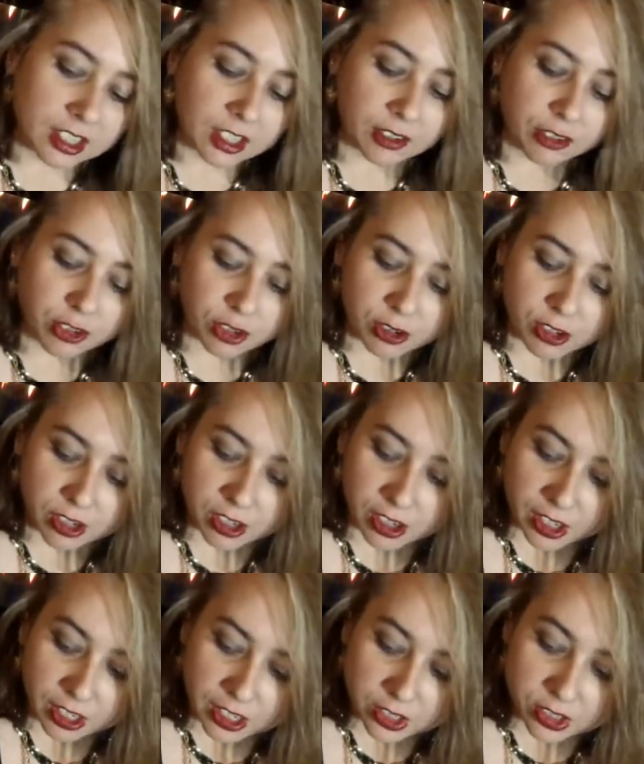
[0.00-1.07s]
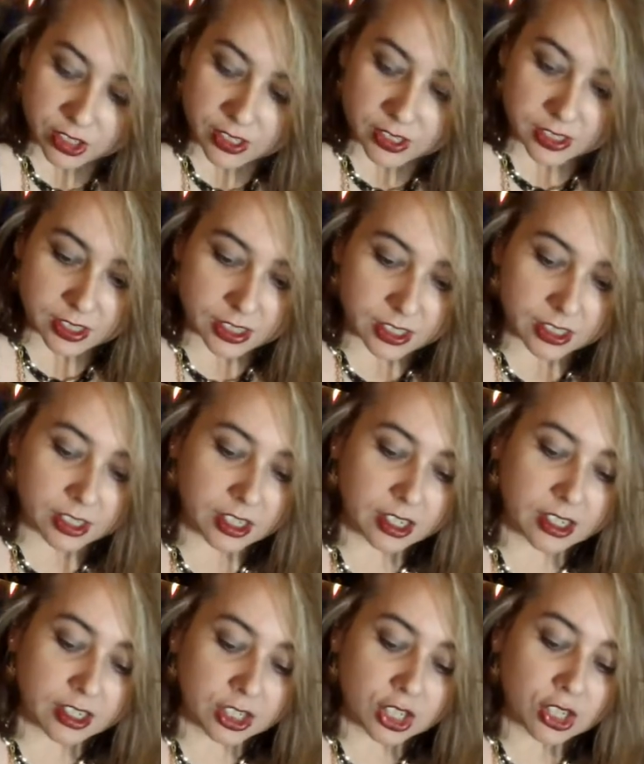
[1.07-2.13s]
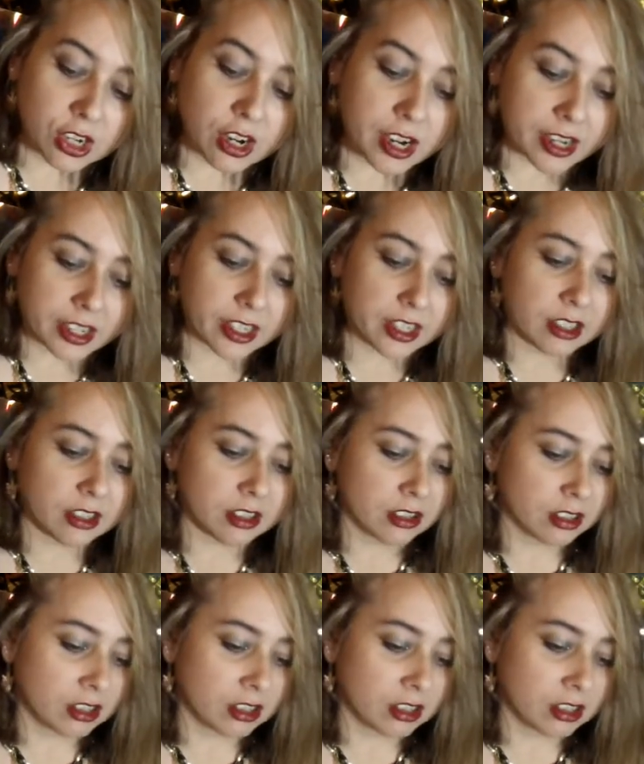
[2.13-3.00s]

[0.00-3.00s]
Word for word: If you're interested in trying